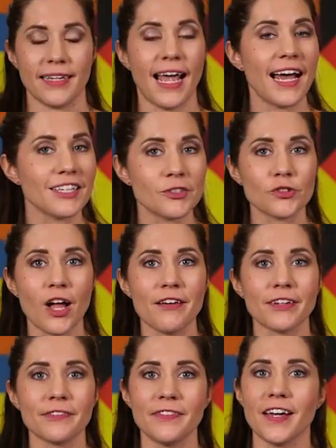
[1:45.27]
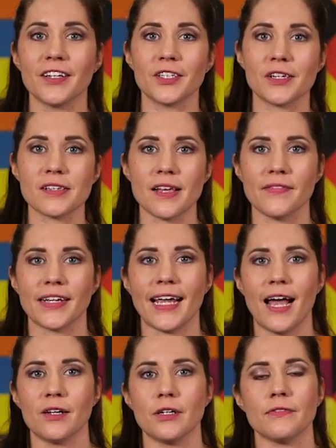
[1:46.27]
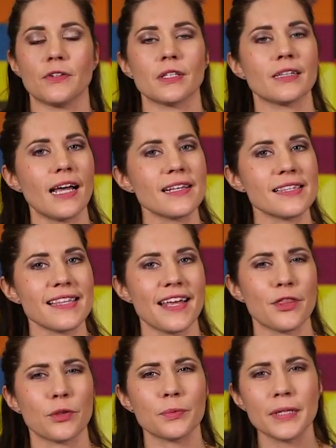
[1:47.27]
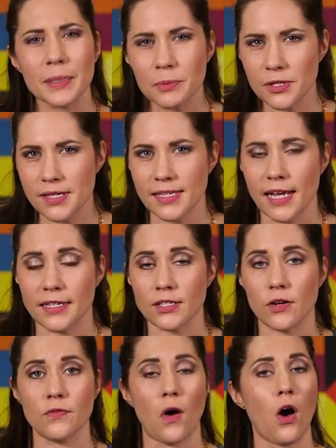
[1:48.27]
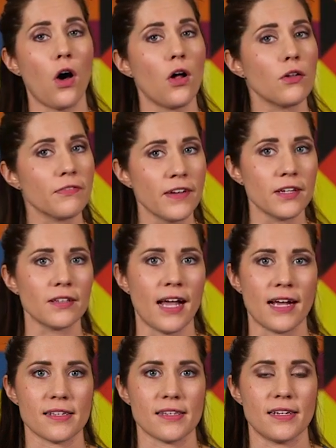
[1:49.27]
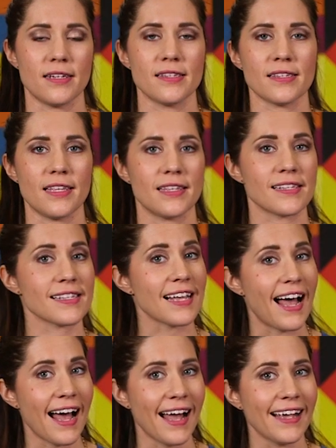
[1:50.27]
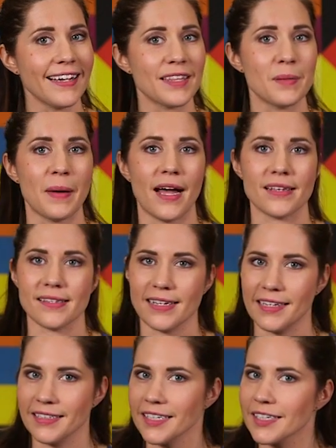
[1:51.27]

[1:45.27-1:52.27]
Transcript: Catastrophic failures have accounted for less than 3% of all fatal accidents in the sky in the past 10